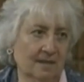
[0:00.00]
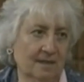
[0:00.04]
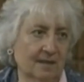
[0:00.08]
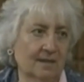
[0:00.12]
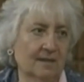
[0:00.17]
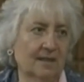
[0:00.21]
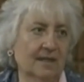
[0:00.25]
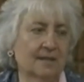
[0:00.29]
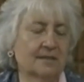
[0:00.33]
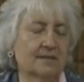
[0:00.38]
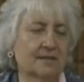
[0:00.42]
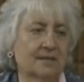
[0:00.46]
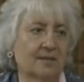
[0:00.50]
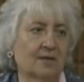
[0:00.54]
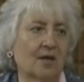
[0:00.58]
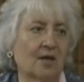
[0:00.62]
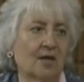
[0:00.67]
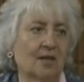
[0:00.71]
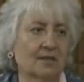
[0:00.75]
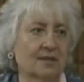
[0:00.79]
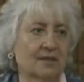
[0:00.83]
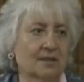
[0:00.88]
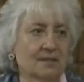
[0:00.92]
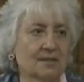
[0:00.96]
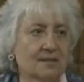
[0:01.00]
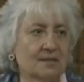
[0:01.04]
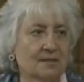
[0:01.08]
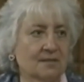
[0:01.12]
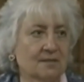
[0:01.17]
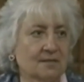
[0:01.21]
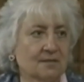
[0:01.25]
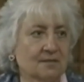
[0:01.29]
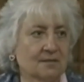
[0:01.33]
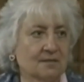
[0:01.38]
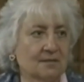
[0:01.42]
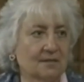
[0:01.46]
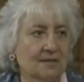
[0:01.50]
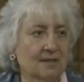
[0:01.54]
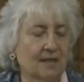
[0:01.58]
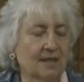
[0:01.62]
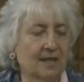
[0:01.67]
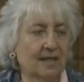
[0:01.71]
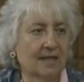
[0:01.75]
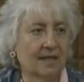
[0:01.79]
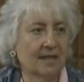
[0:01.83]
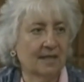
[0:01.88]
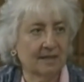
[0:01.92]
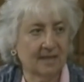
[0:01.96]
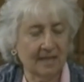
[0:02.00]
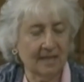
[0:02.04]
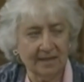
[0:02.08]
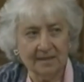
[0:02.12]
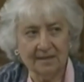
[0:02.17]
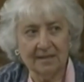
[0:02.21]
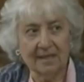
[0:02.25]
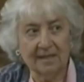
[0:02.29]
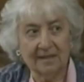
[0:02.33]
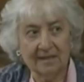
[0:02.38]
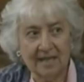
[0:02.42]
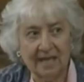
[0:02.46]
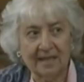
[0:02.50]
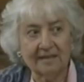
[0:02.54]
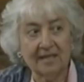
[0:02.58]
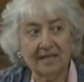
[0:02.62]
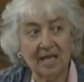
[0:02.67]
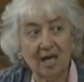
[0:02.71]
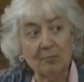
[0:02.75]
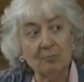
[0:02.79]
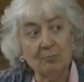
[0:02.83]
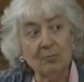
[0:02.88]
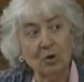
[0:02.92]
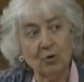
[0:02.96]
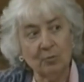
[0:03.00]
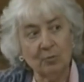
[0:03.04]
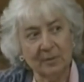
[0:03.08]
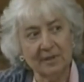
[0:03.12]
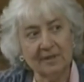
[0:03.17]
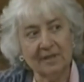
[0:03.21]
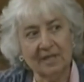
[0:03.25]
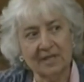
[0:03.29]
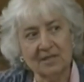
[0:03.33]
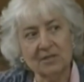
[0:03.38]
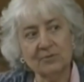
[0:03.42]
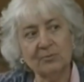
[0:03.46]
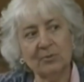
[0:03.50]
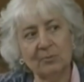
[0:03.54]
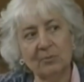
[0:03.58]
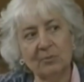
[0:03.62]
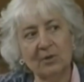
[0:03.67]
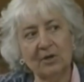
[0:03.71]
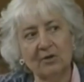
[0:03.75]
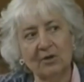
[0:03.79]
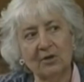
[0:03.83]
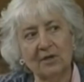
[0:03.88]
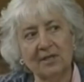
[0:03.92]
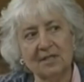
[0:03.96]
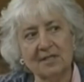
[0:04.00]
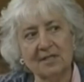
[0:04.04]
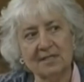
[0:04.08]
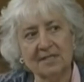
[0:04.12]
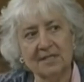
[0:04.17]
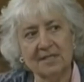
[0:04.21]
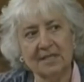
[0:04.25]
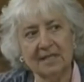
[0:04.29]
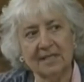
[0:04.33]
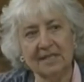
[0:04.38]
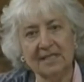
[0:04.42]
that did all this. That, at that moment, that's when we're going to see it.